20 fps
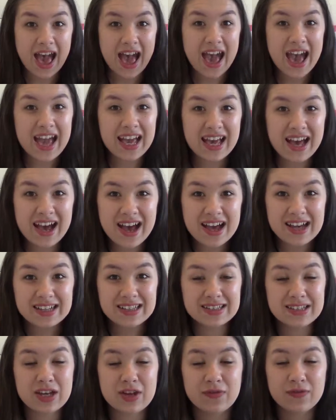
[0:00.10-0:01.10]
Hey
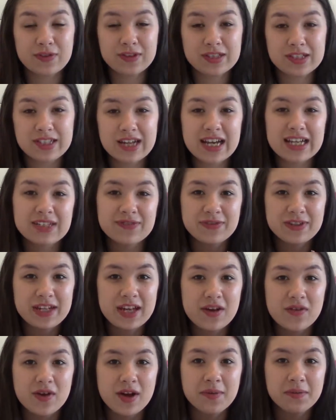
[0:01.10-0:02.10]
guys, so for today's
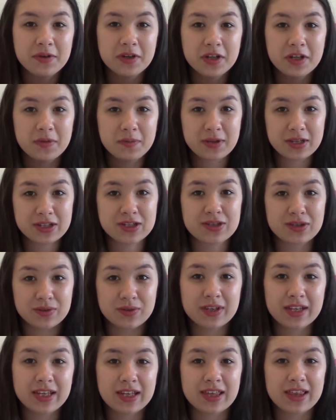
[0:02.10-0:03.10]
video I'm going to be
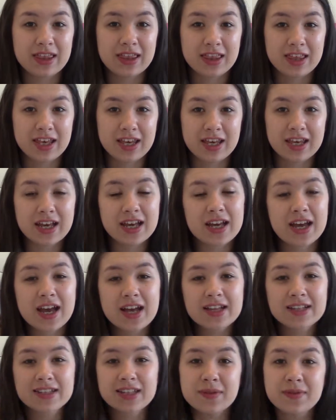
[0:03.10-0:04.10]
doing the
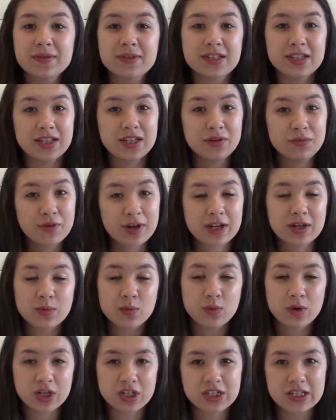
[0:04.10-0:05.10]
17
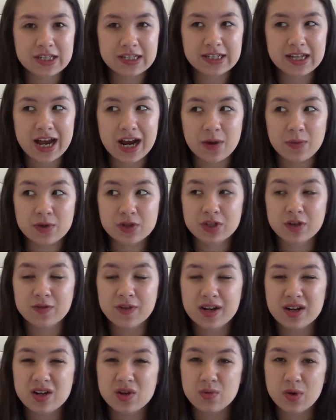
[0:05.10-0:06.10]
random questions tag, which I
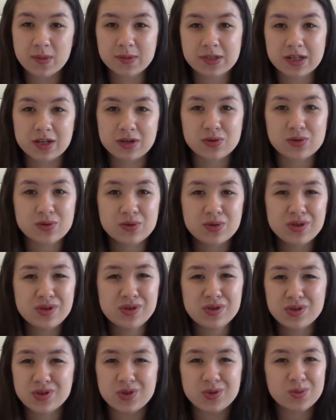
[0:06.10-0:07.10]
found on a website called
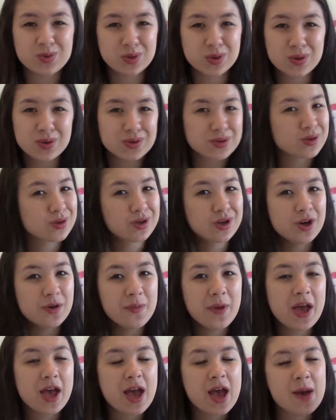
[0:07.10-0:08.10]

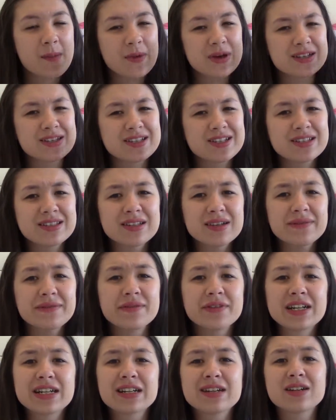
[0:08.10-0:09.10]
youtubetalk.com, but since I've
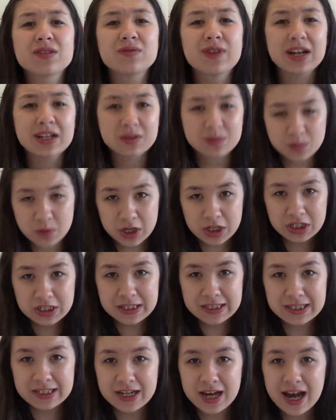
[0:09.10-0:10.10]
already done a random
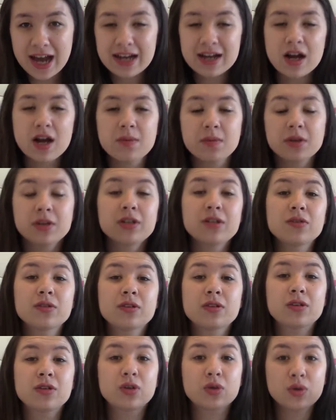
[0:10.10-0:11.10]
questions tag I'm going
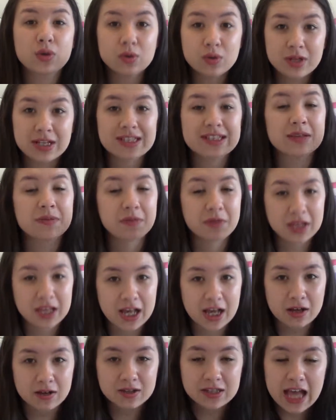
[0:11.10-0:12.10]
to call it something
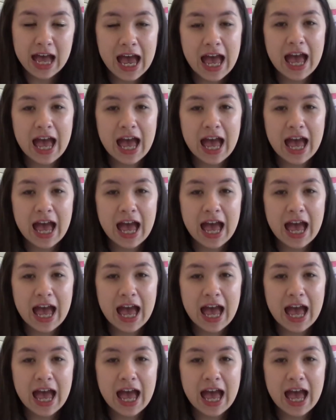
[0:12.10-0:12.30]
else,